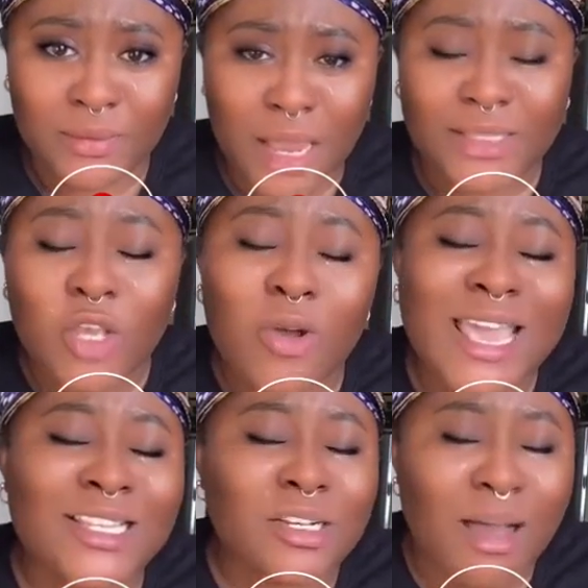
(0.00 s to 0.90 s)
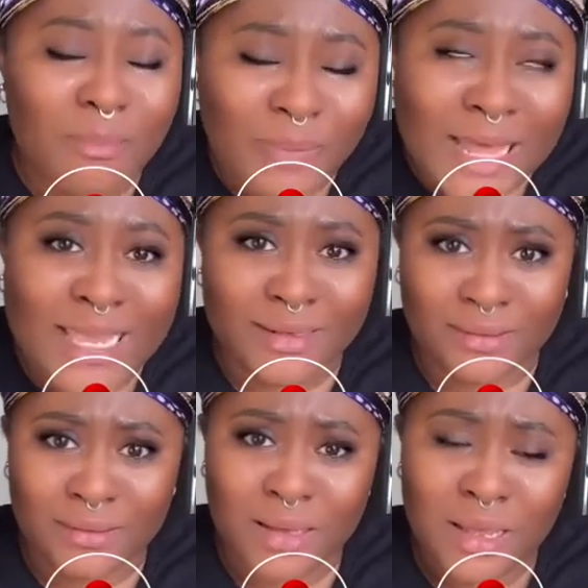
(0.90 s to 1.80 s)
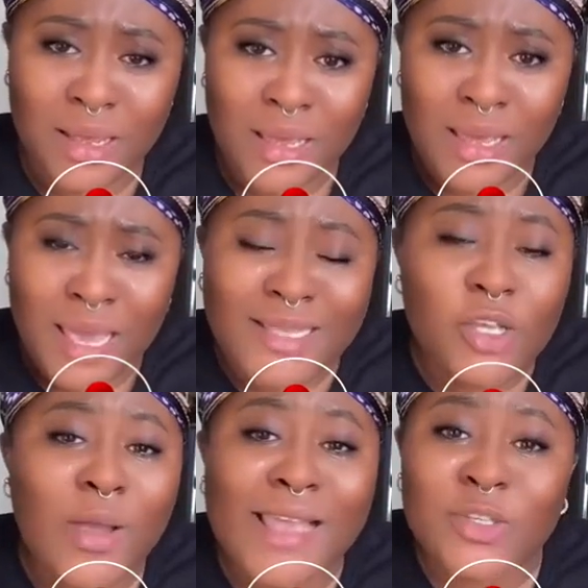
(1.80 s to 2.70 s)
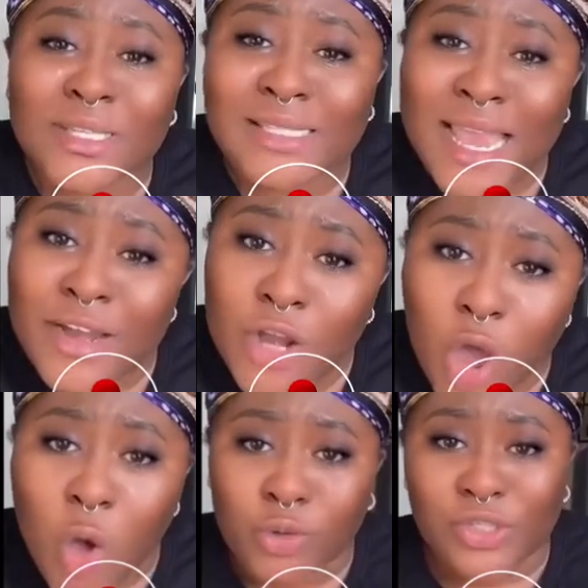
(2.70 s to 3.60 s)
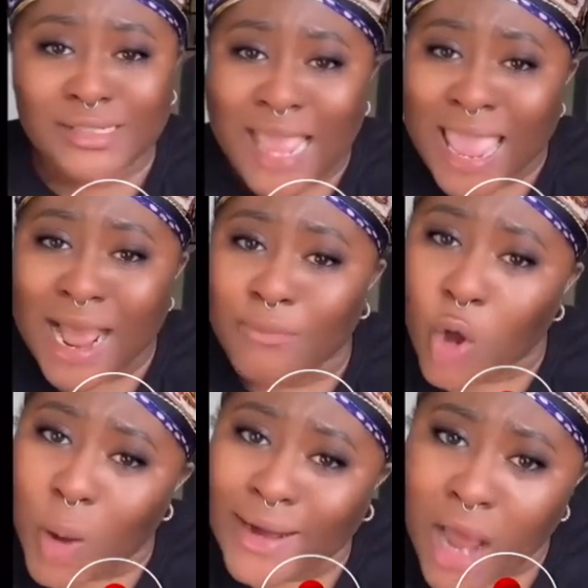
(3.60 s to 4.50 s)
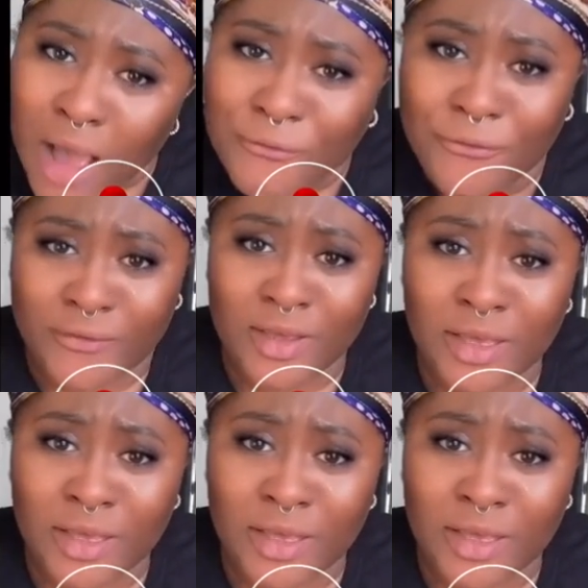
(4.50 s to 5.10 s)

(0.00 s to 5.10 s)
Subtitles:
It's okay to complain. It's okay to say, no, today I'm going off.